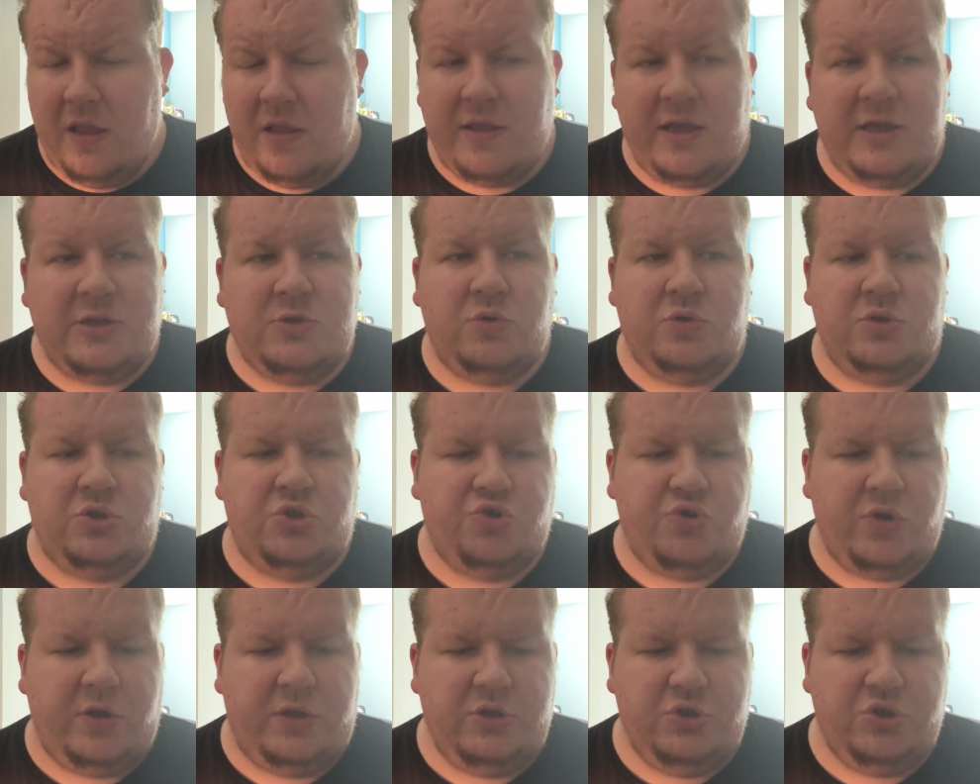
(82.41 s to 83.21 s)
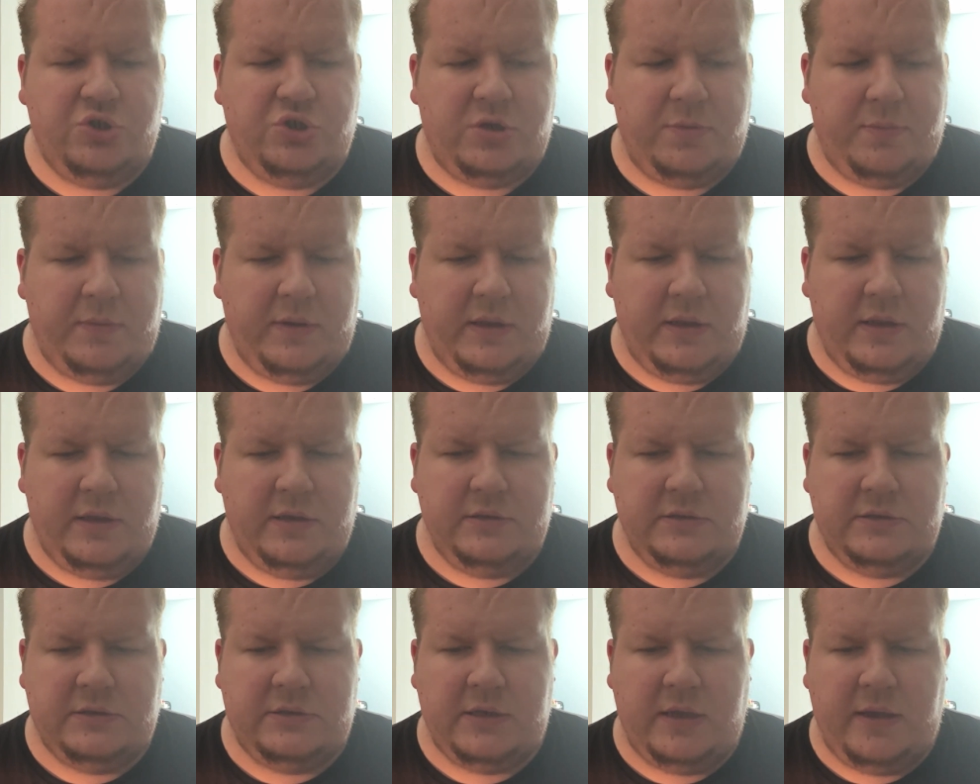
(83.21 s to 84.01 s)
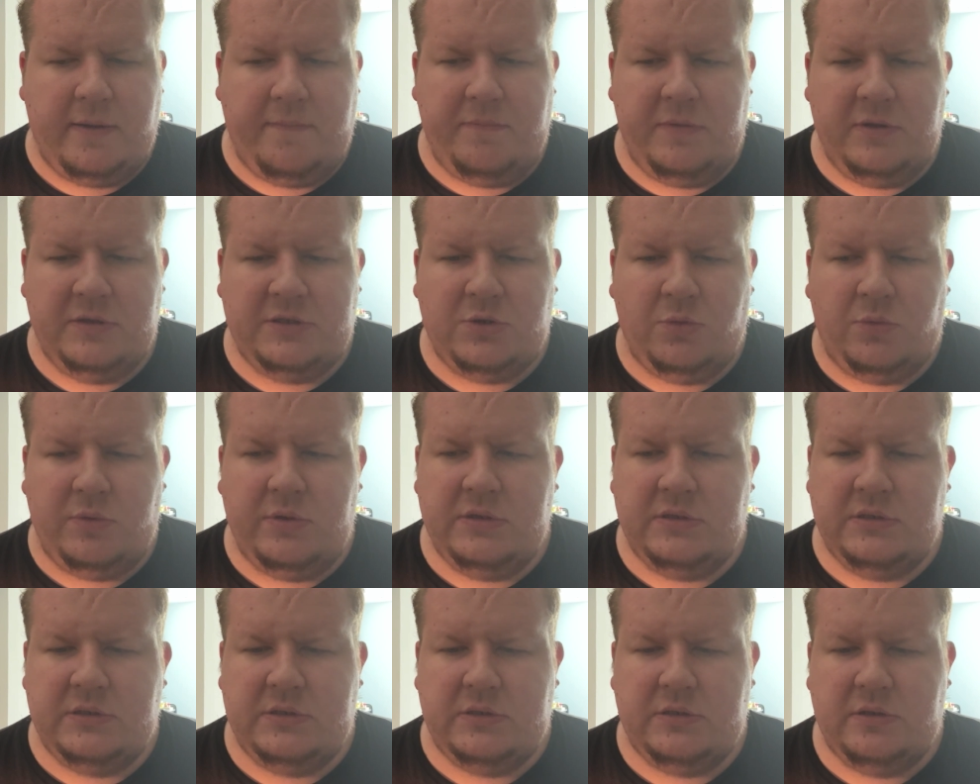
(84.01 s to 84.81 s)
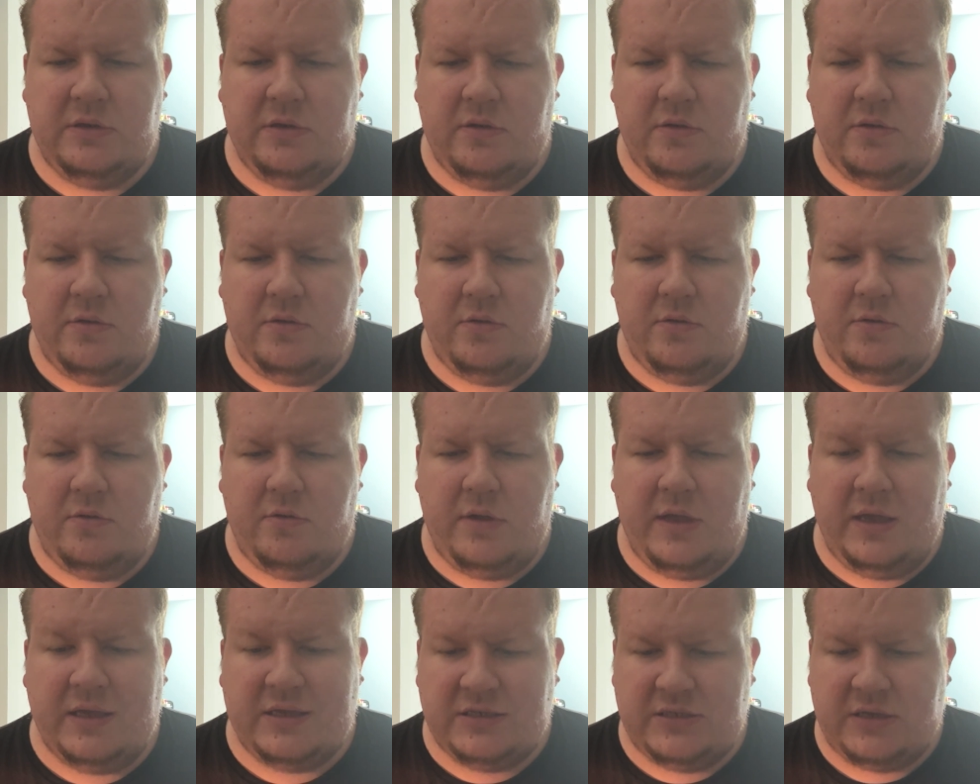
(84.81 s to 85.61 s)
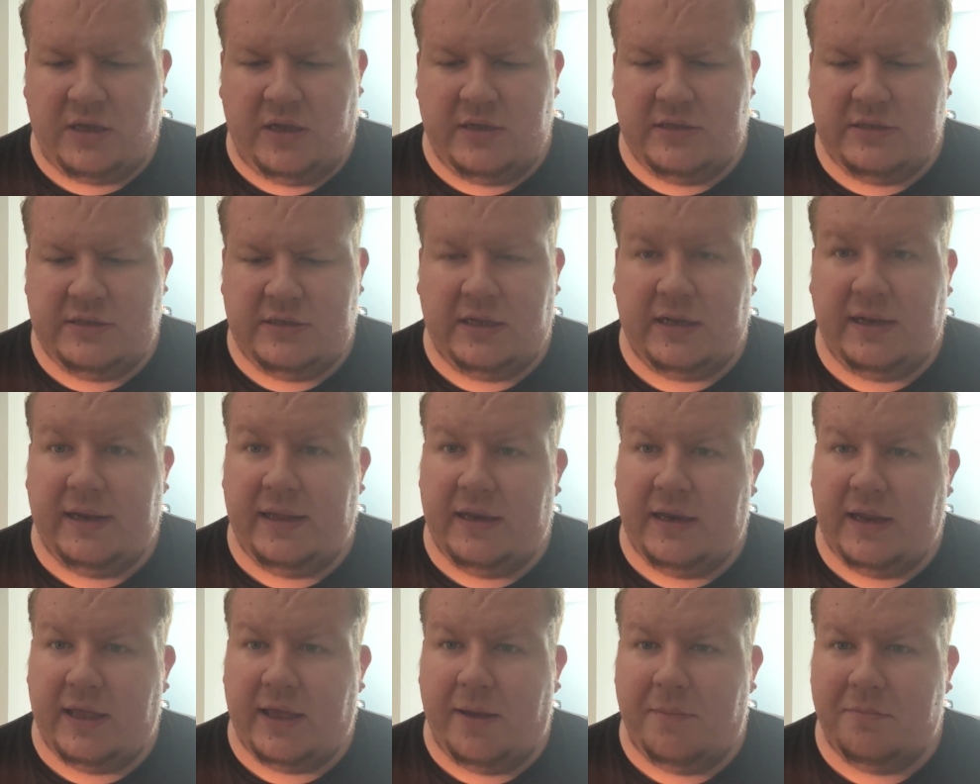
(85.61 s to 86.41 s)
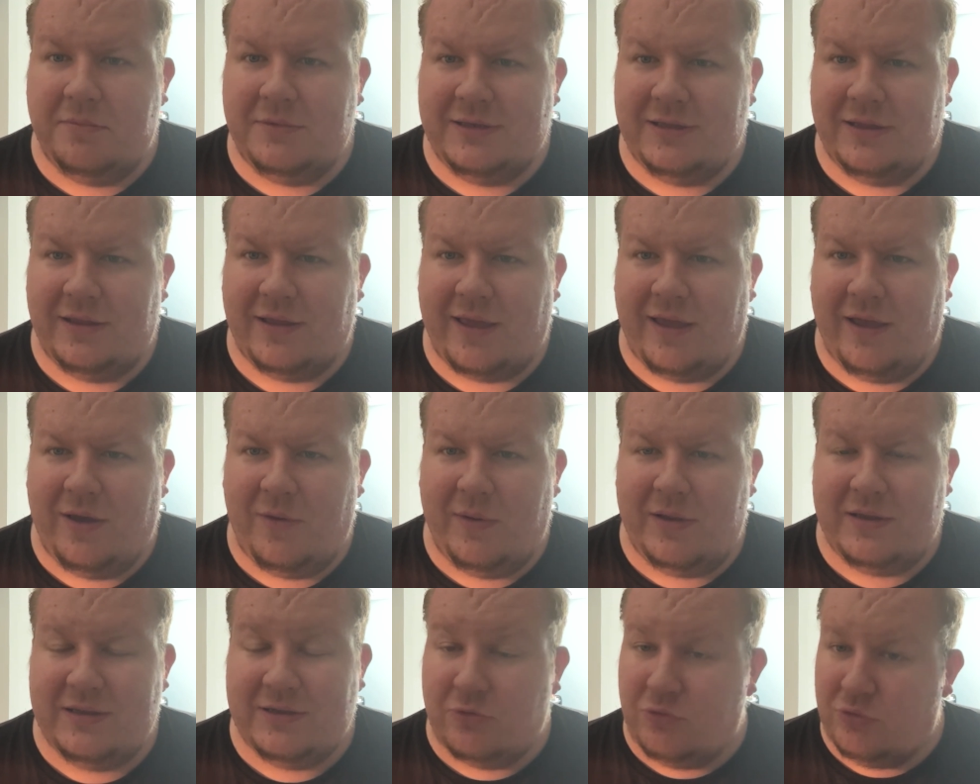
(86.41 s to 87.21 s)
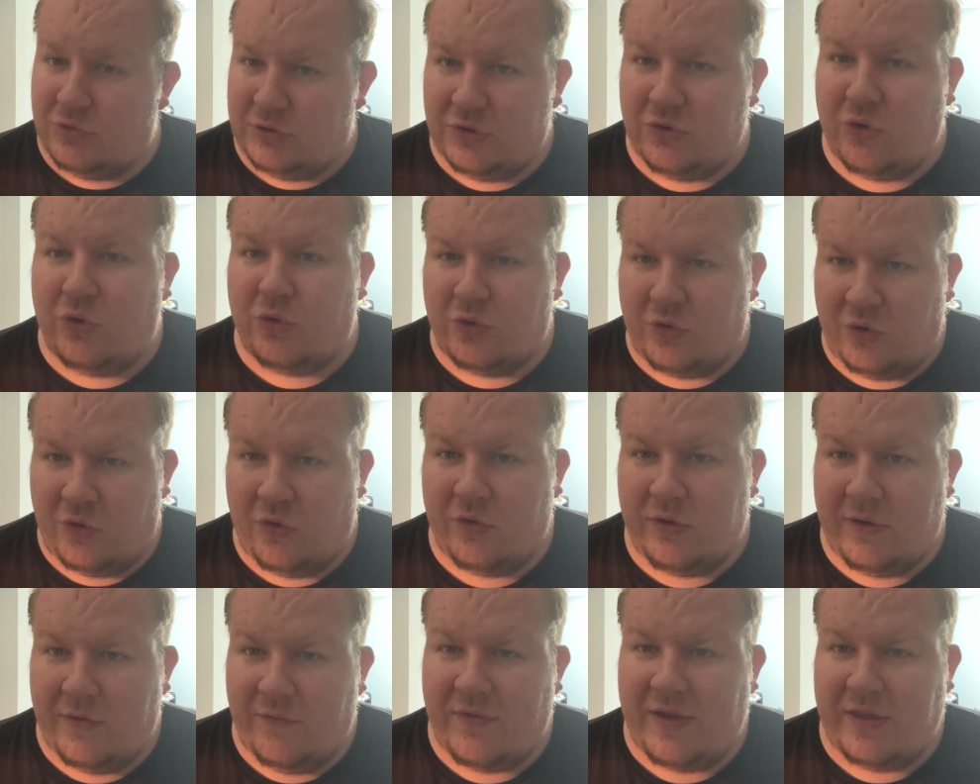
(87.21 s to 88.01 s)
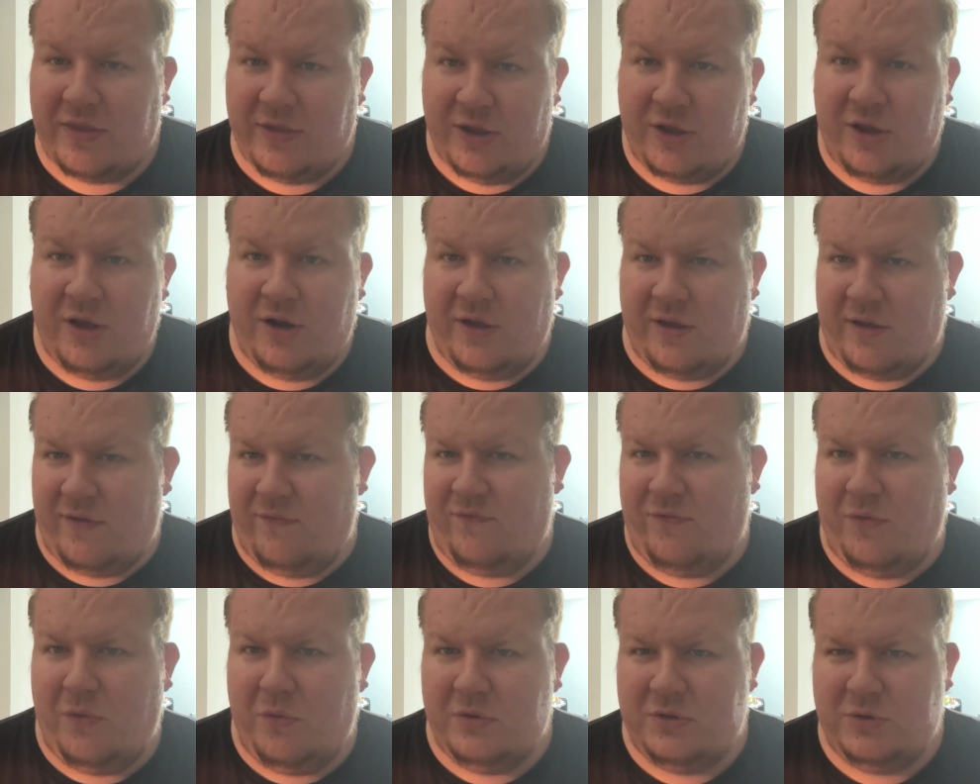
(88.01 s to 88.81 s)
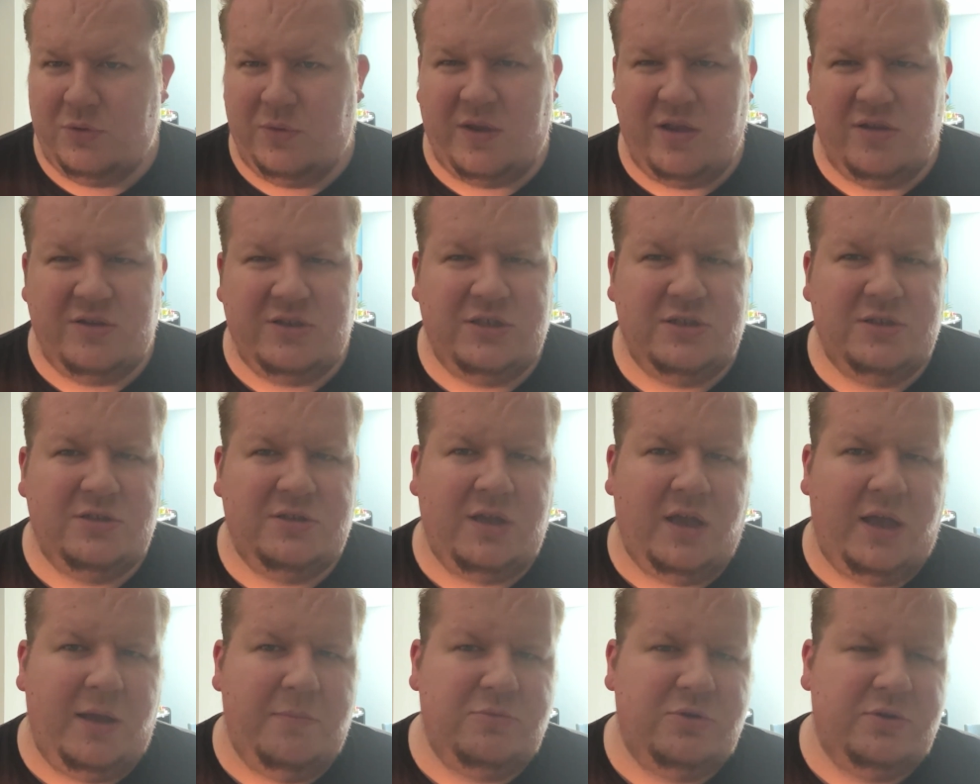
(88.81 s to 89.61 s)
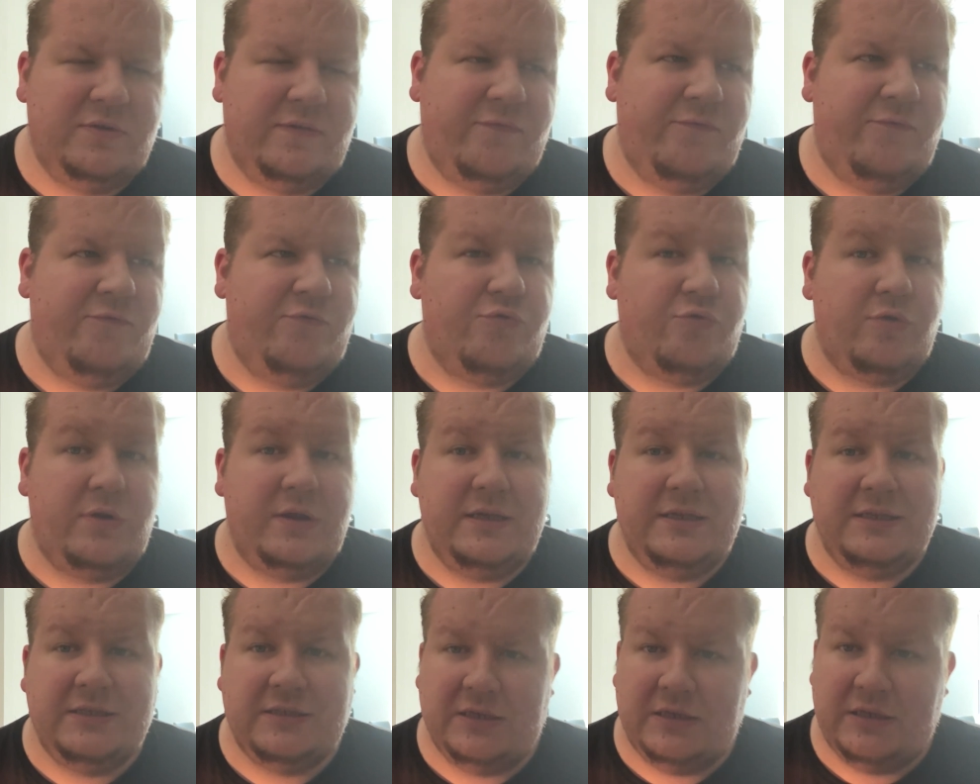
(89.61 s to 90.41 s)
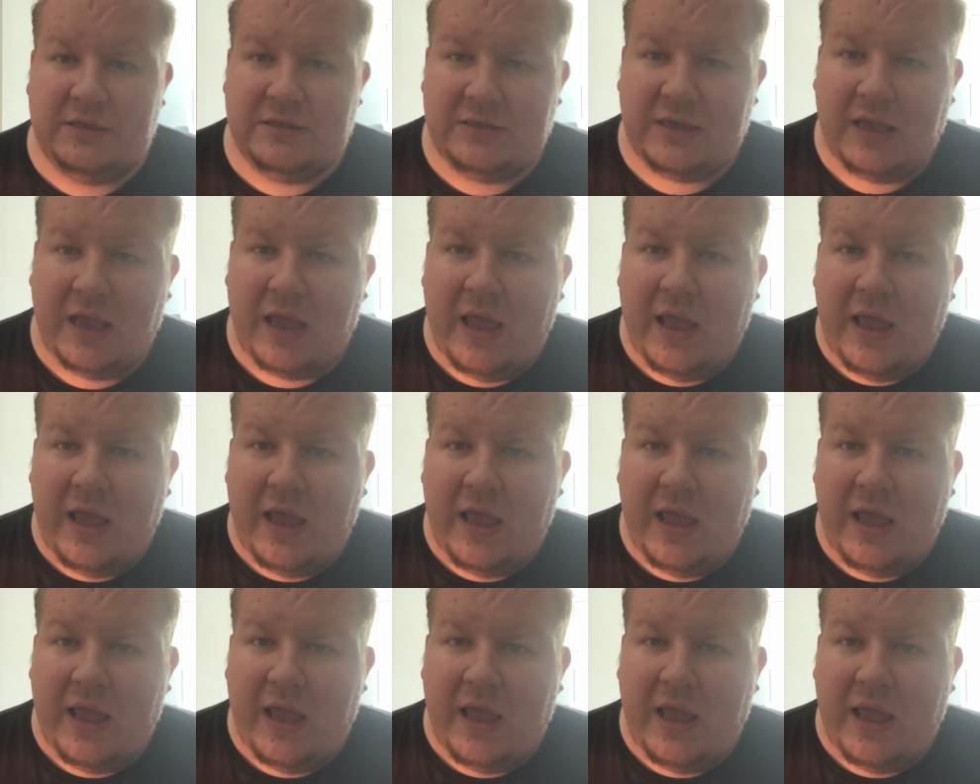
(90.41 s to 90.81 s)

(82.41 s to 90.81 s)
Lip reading: That's what's strange to me, is it's always exciting leading up to the getaway or an event that you're looking forward to, because time just freezes.